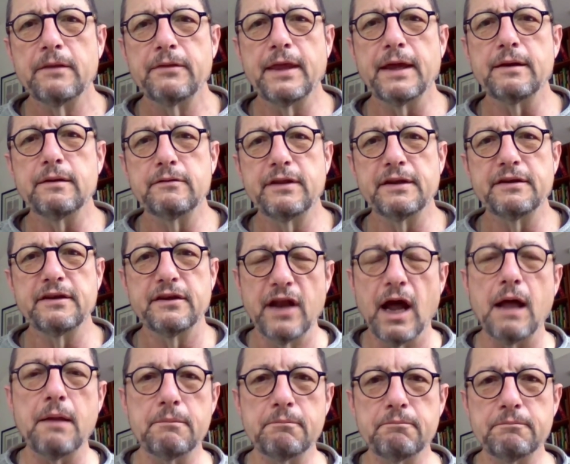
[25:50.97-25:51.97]
that, that did
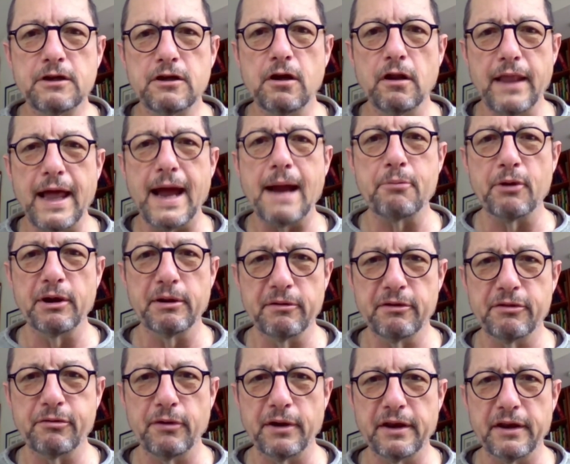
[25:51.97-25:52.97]
not collaborate
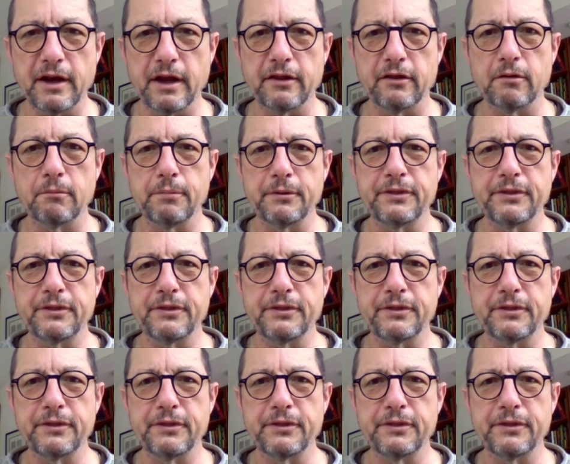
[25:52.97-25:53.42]
with one another,